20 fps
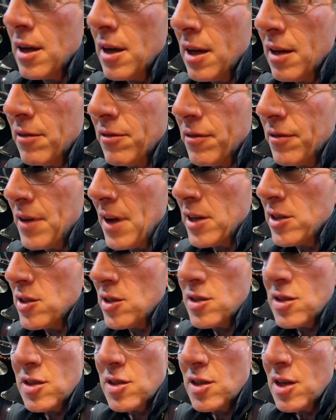
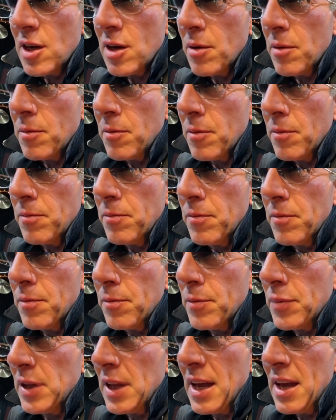Infectious is going to
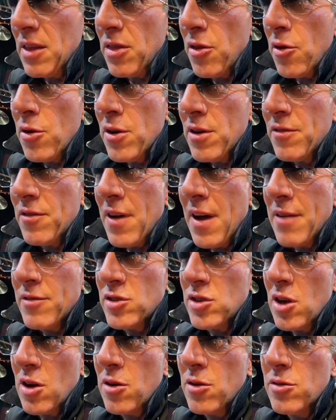play 35
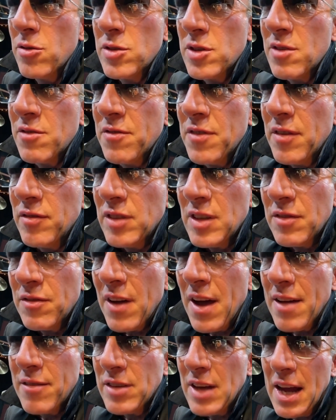shows in
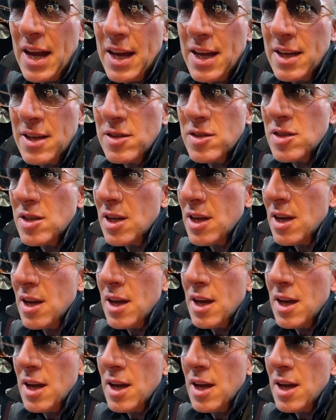55 days.